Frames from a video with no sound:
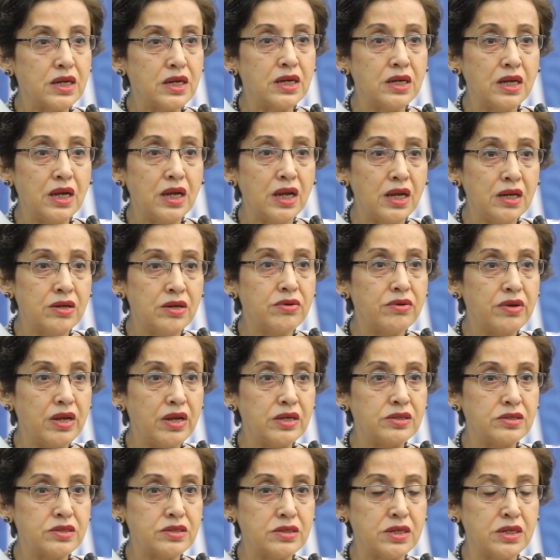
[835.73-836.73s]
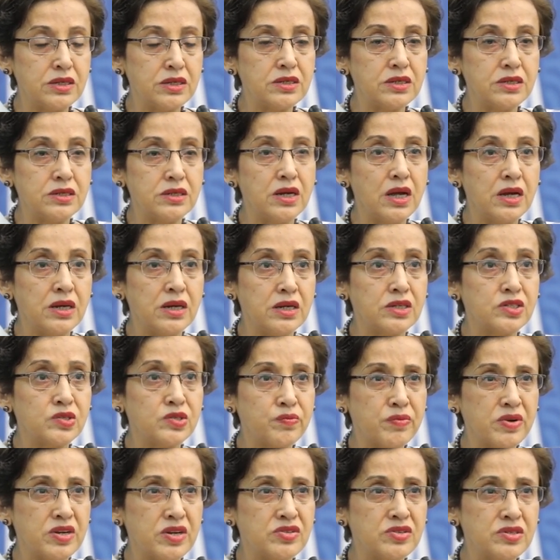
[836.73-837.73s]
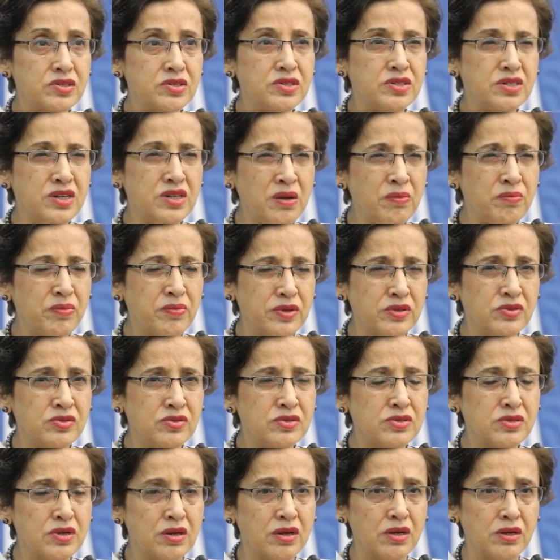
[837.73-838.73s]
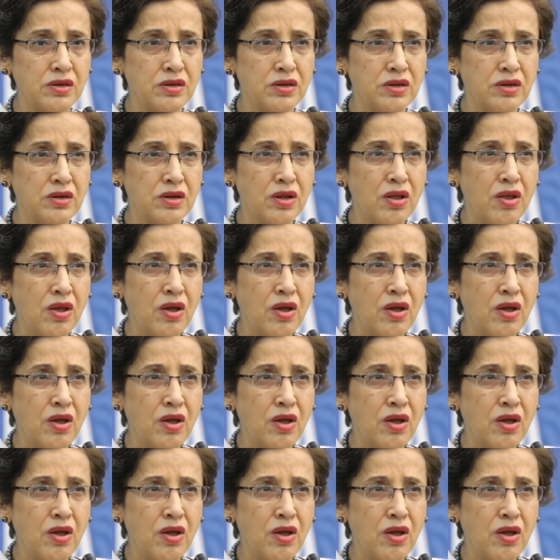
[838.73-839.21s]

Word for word: again reiterated and expressed deep concern